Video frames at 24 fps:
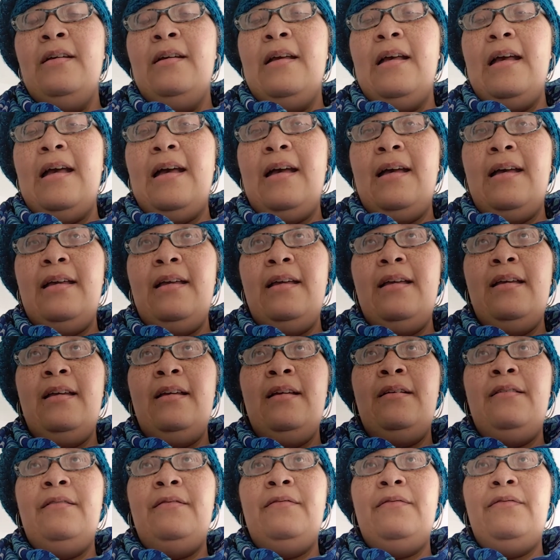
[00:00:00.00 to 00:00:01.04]
I
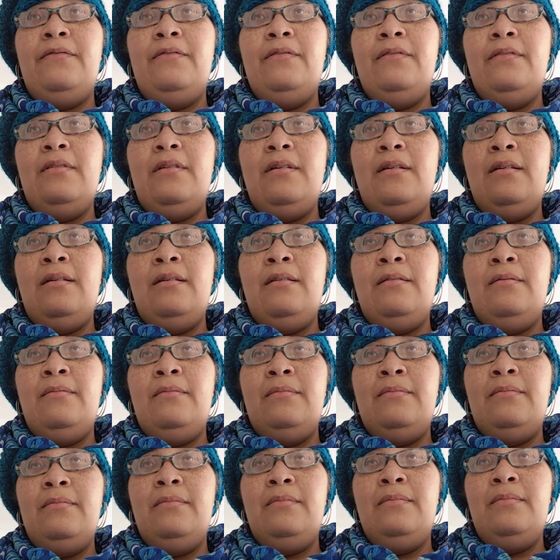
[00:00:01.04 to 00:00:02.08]
have,
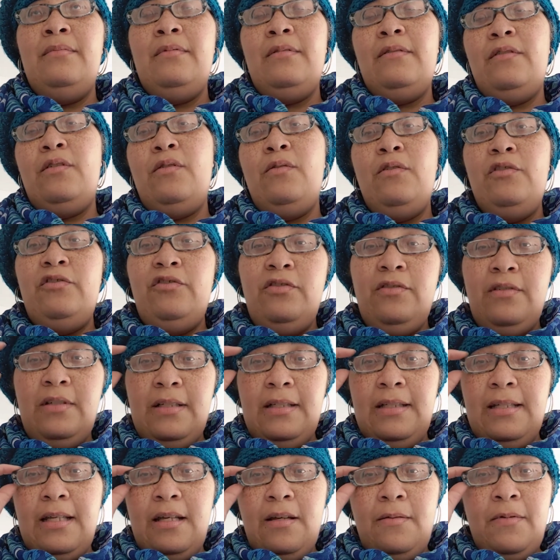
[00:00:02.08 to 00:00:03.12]
of course, you can
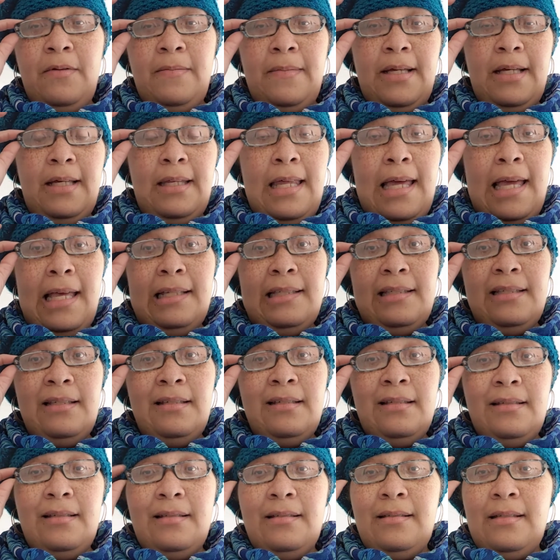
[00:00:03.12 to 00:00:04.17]
tell by my
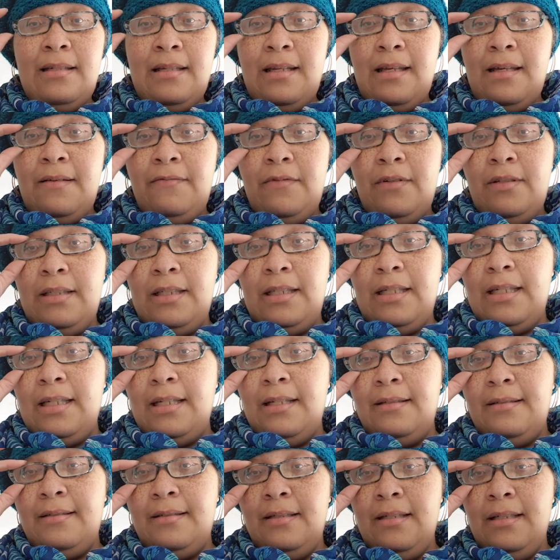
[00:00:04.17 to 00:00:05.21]
glasses that I really
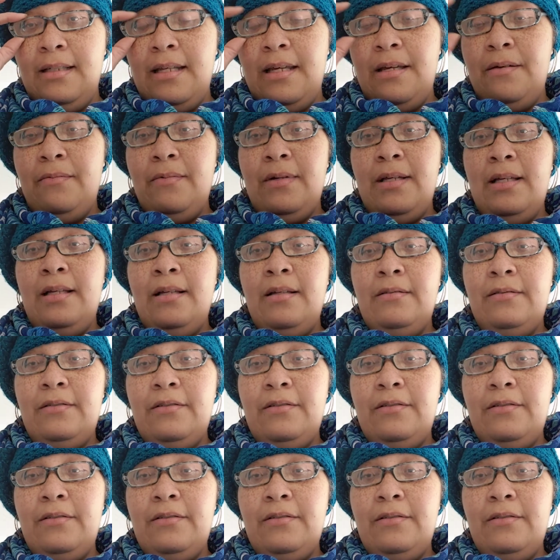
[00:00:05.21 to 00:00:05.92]
can't see that well.